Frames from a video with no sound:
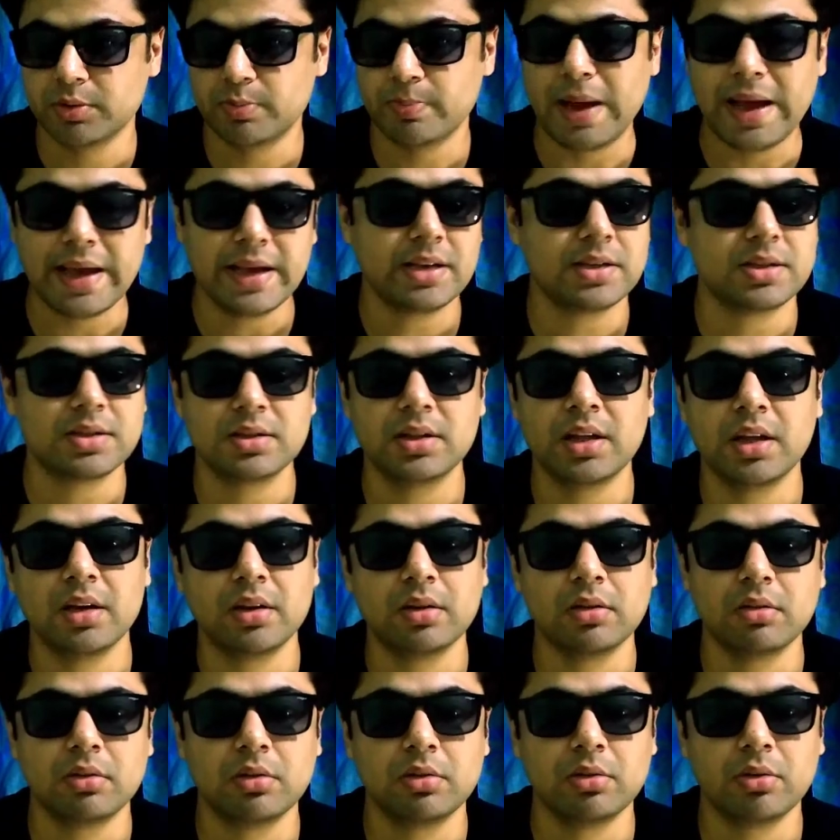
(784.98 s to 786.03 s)
spikes,
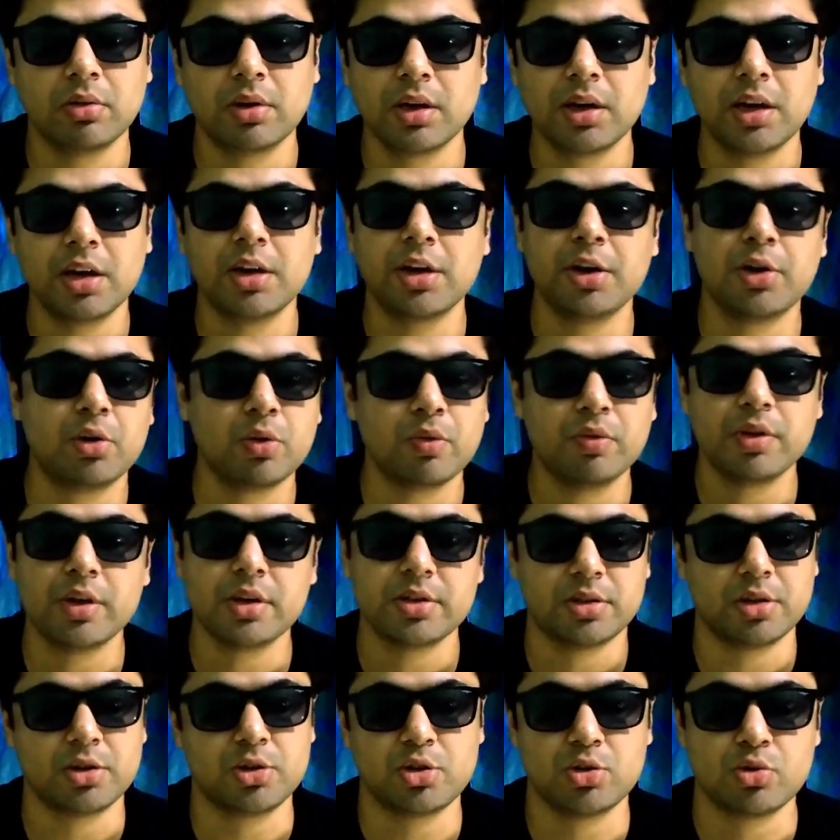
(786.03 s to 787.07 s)
then you really need to wear
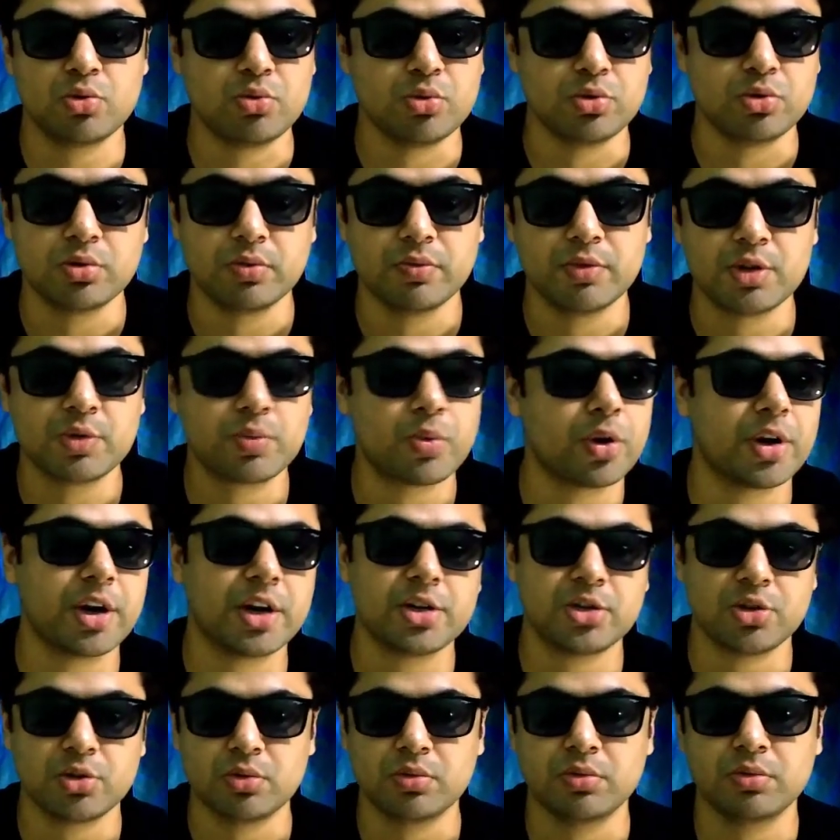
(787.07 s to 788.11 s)
such shoes which
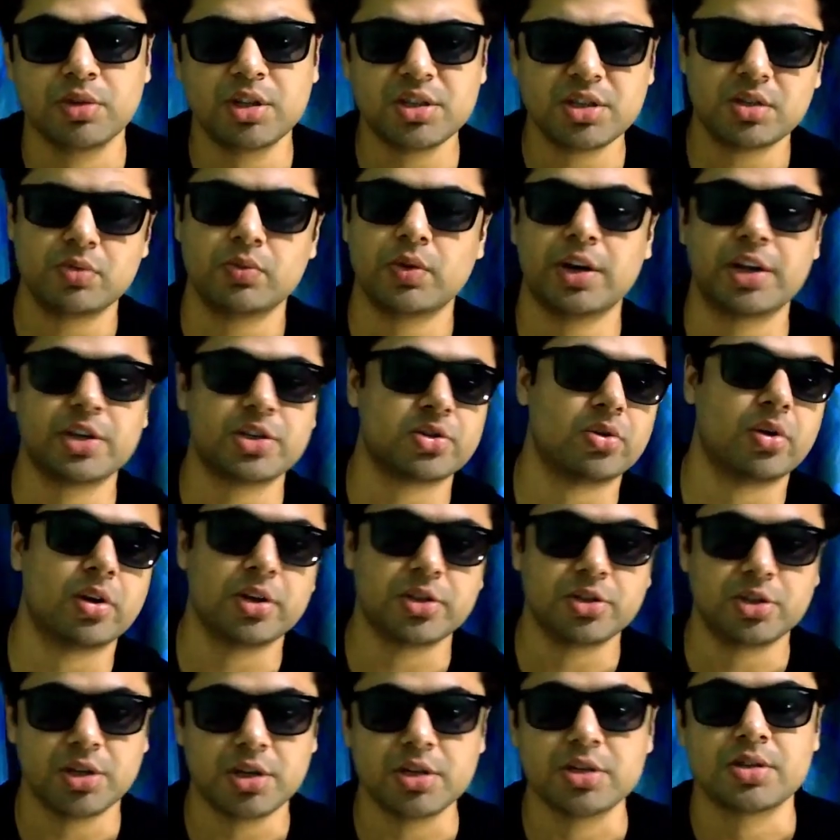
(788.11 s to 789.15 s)
protects you. This is what
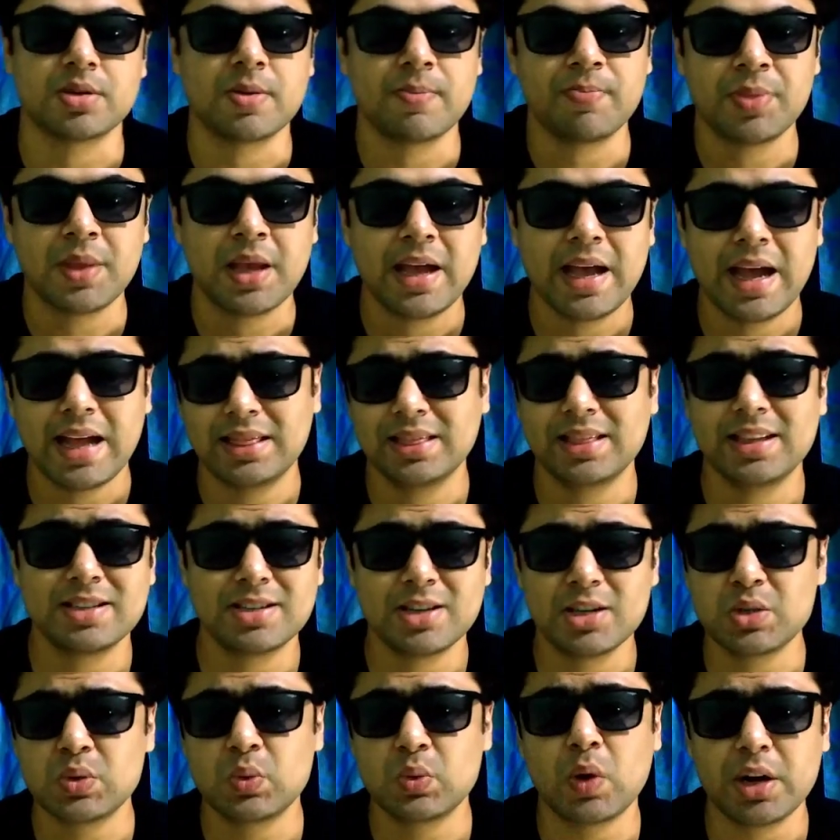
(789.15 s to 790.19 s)
astrology is. And this
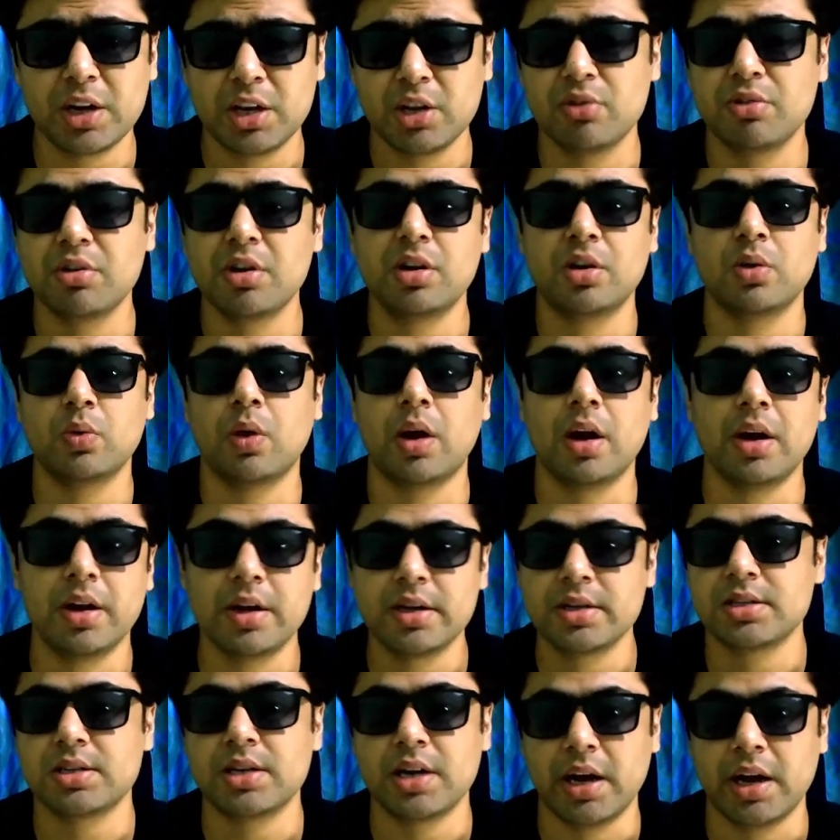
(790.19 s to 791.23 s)
is what you need to
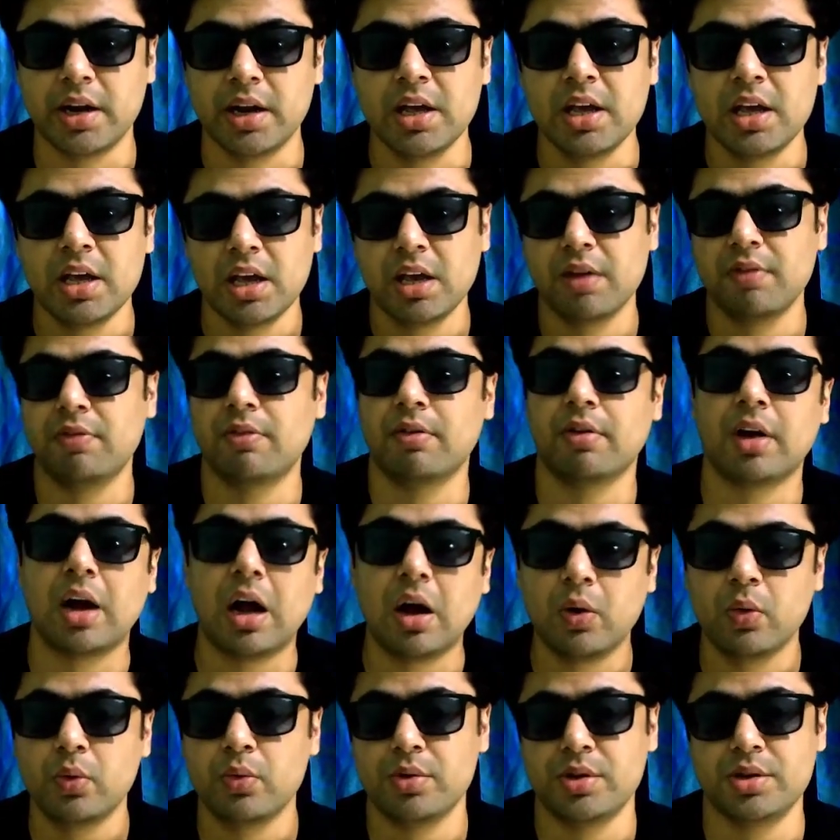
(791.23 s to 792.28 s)
understand if
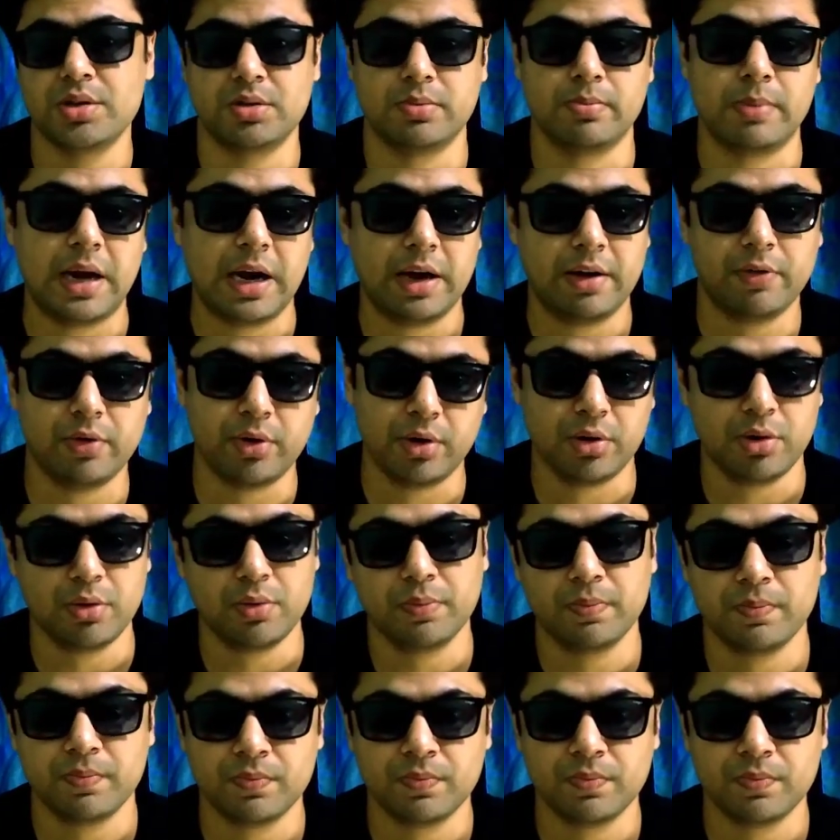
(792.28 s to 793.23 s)
Rahu is bad for you.